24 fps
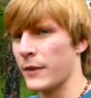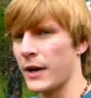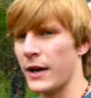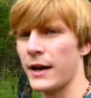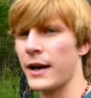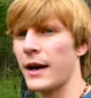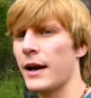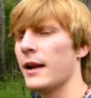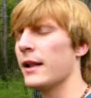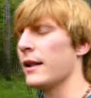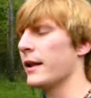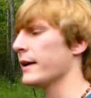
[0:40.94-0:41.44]
I
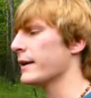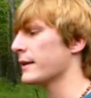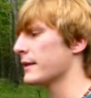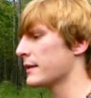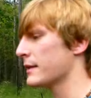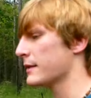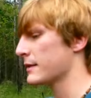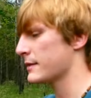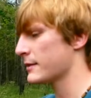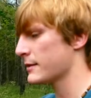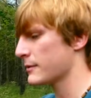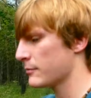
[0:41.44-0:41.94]
kind of like
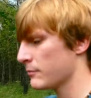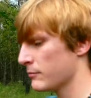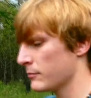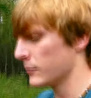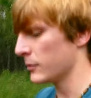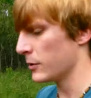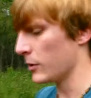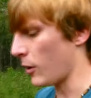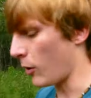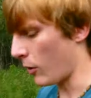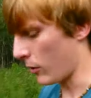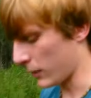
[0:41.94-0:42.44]
this
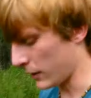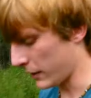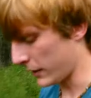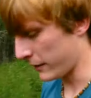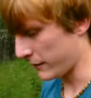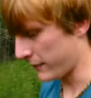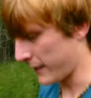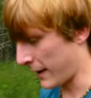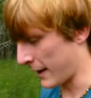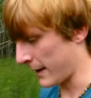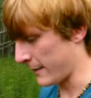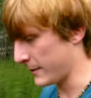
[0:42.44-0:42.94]

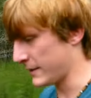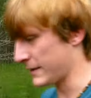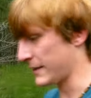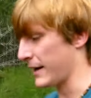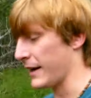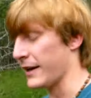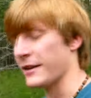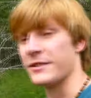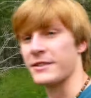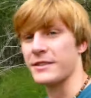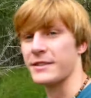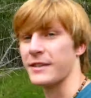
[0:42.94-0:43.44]
longleaf
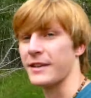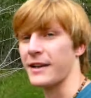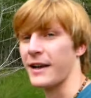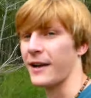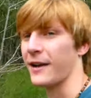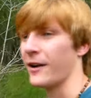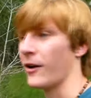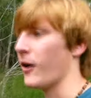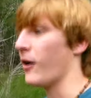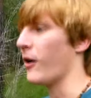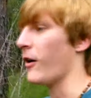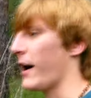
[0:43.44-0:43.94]
habitat just to
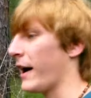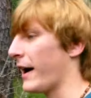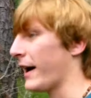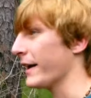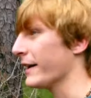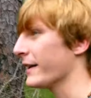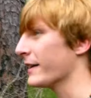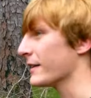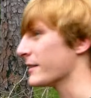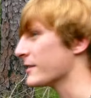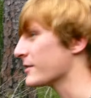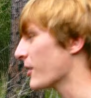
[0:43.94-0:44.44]
kind of
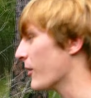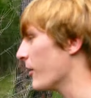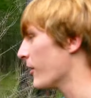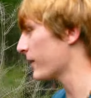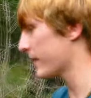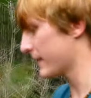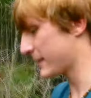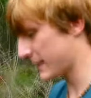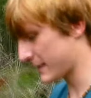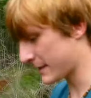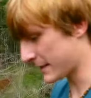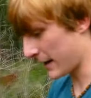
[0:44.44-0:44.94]
hike and talk
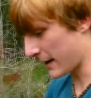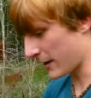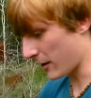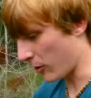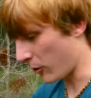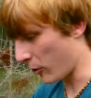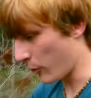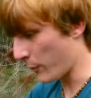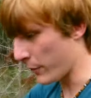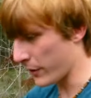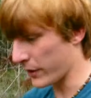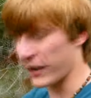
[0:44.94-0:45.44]
because it's kind of
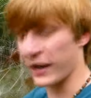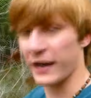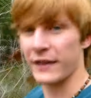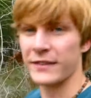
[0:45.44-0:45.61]
open.